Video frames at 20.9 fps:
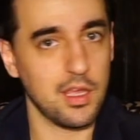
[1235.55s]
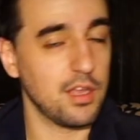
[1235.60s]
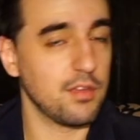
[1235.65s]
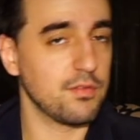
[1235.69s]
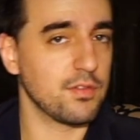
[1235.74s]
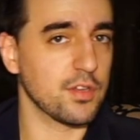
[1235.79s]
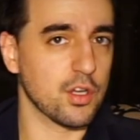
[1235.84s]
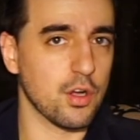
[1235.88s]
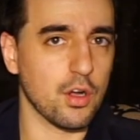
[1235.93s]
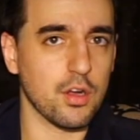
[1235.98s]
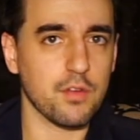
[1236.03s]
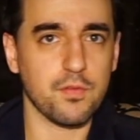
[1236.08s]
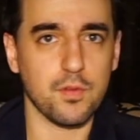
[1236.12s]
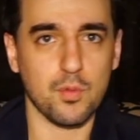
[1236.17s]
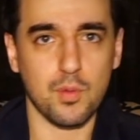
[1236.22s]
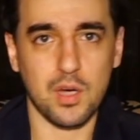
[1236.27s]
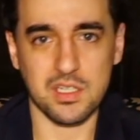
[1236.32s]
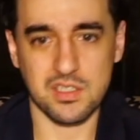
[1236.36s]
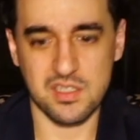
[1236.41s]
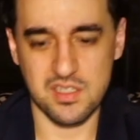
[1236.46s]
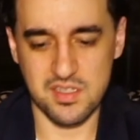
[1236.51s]
If you're going for
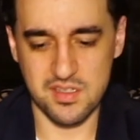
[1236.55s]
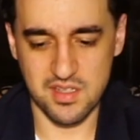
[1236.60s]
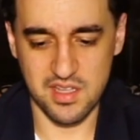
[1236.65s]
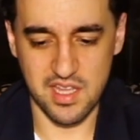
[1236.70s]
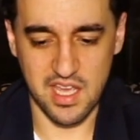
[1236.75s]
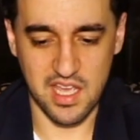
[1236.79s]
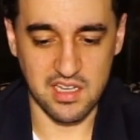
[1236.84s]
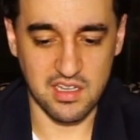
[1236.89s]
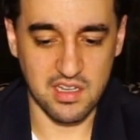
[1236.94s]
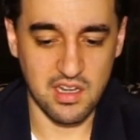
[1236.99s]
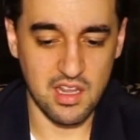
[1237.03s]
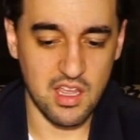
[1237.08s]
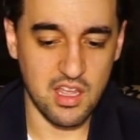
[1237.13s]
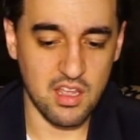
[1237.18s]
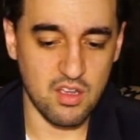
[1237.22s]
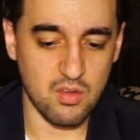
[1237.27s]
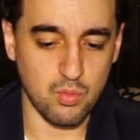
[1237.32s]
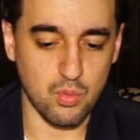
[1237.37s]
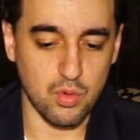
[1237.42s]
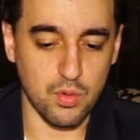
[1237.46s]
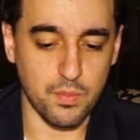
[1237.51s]
watches that
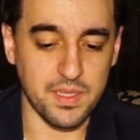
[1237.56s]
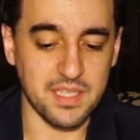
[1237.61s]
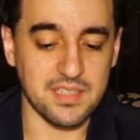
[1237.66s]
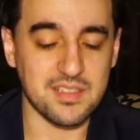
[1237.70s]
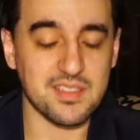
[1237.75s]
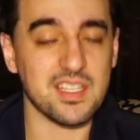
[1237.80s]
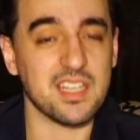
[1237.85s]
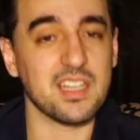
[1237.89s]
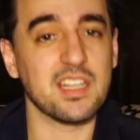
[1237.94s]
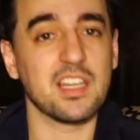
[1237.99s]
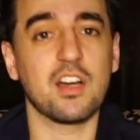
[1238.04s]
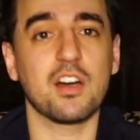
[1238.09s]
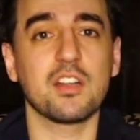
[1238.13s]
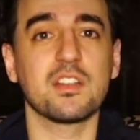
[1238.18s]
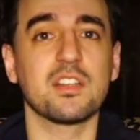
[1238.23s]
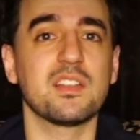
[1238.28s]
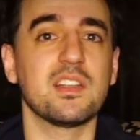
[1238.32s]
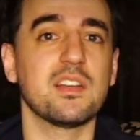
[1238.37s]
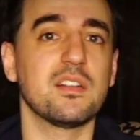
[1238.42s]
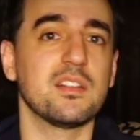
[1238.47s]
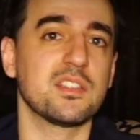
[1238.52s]
will be sitting on a
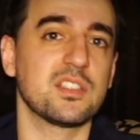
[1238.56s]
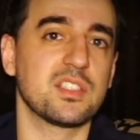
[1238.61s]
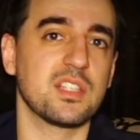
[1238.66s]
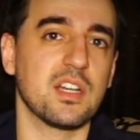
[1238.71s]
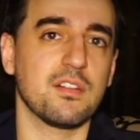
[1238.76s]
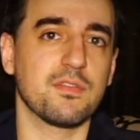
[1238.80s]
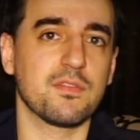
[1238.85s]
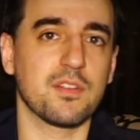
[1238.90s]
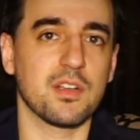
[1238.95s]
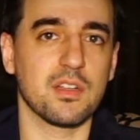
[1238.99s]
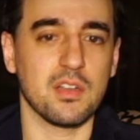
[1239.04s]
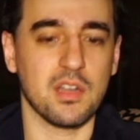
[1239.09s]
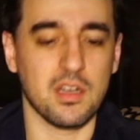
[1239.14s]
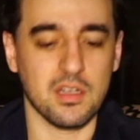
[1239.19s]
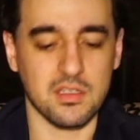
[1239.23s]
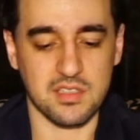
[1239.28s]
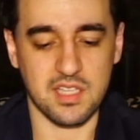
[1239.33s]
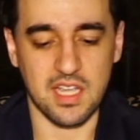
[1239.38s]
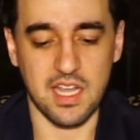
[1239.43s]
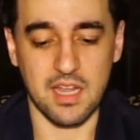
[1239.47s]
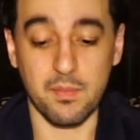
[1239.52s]
dealer's shelf for a long
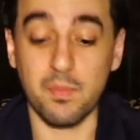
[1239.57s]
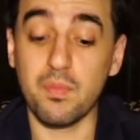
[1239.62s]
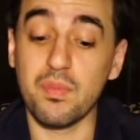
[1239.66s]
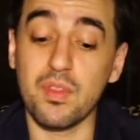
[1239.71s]
time,